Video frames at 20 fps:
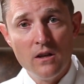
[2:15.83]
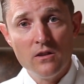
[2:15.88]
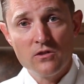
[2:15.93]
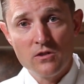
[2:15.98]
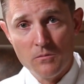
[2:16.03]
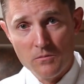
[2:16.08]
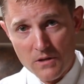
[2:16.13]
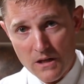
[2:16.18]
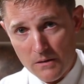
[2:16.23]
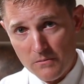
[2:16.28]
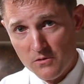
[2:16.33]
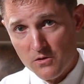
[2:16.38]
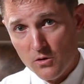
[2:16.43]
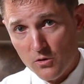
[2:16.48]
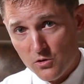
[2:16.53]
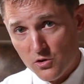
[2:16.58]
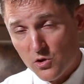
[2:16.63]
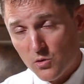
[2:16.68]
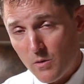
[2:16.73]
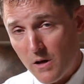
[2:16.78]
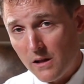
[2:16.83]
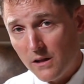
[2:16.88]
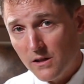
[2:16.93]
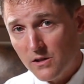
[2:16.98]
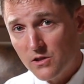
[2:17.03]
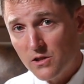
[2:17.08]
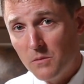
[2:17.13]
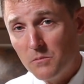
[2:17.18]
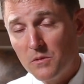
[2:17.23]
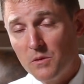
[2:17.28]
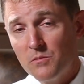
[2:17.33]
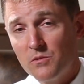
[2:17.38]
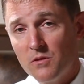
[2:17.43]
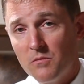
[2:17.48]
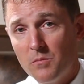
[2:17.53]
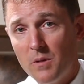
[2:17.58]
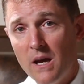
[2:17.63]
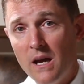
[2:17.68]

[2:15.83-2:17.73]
Sometimes those swelling symptoms and